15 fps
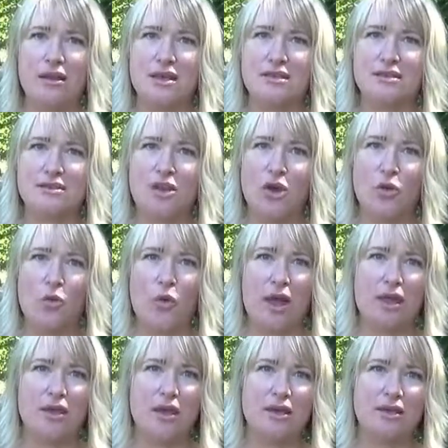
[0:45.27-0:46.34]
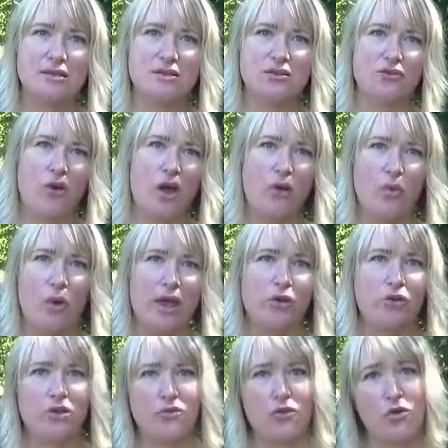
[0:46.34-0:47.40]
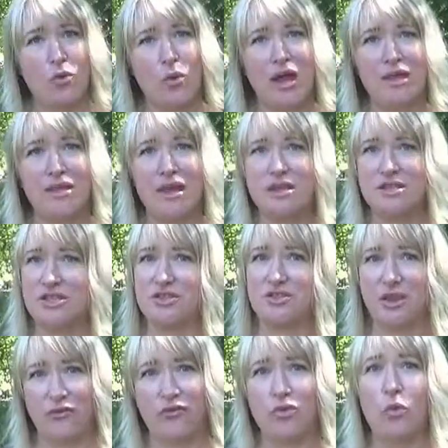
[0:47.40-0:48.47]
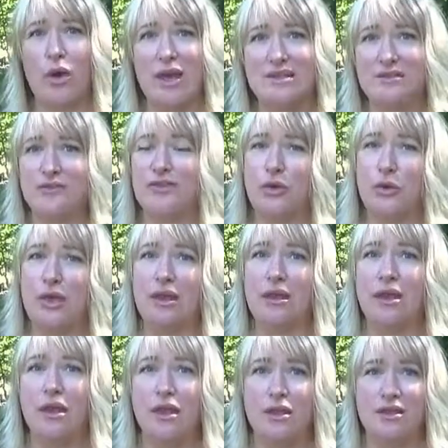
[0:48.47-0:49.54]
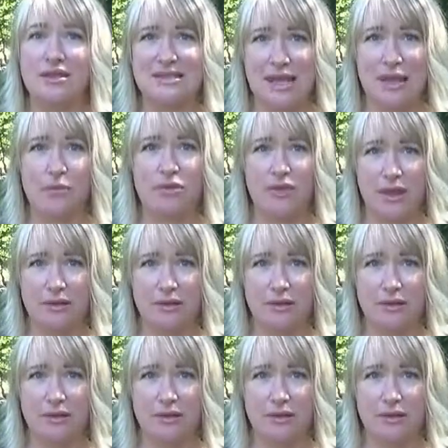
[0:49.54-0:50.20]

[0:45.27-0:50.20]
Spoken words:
There's no way that is the right way or the wrong way. They're just different ways of doing the same thing.